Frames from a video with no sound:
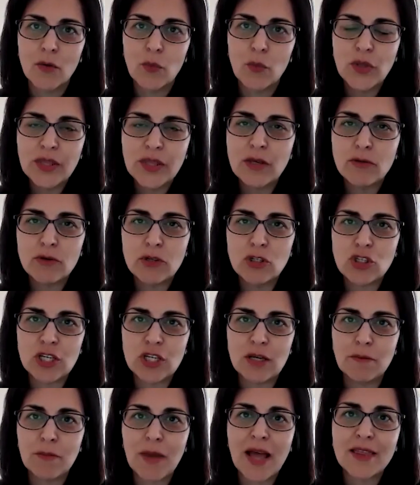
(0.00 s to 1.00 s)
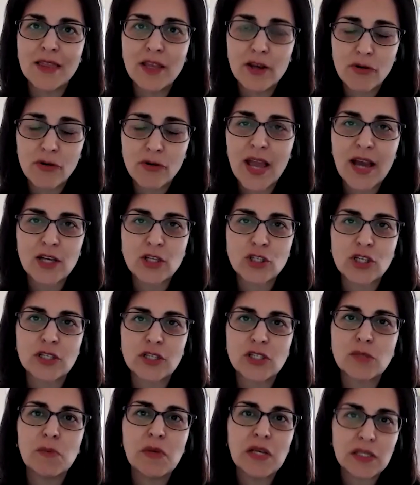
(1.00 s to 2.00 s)
with the regime, and their reaction
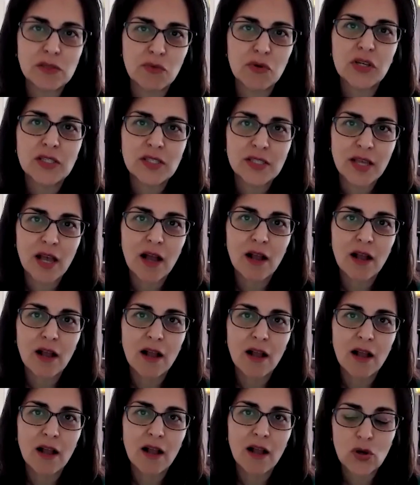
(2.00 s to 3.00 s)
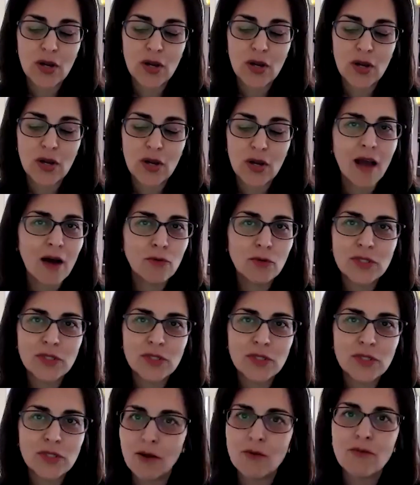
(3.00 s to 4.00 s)
speaks for itself. So again, I would
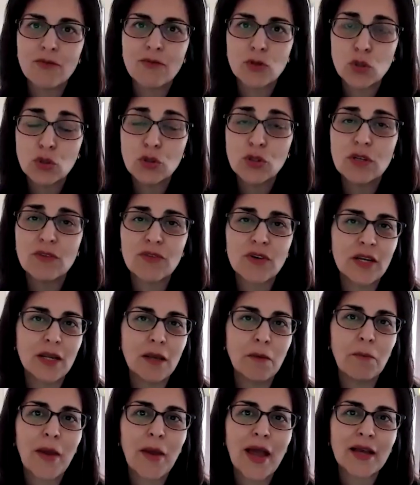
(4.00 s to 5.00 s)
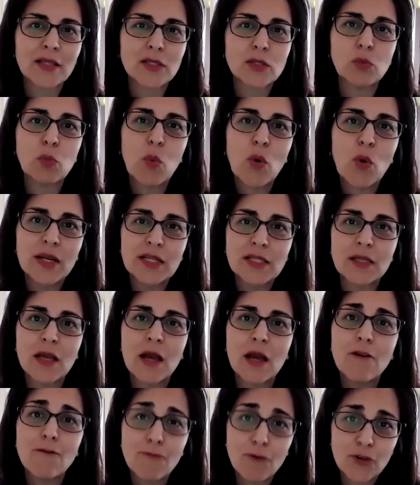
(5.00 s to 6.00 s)
say two different impacts. One is
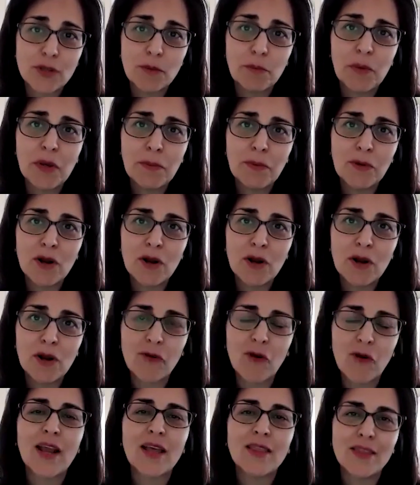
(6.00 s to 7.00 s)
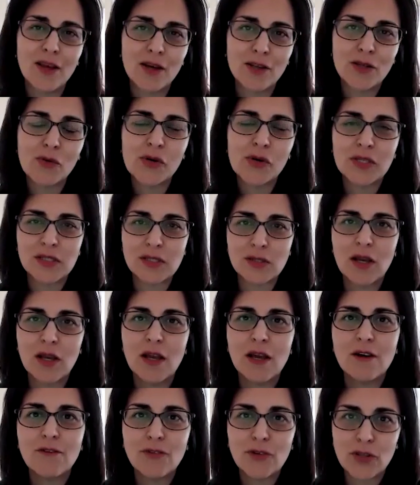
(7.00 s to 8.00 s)
for the people of Iran, and the other one is
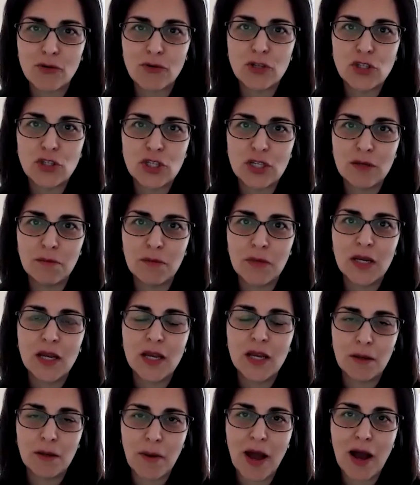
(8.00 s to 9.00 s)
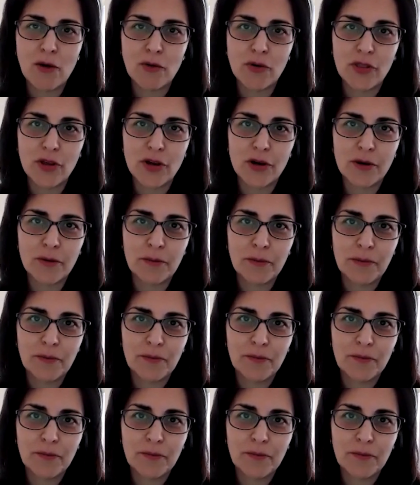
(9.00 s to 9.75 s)
for the regime in power there.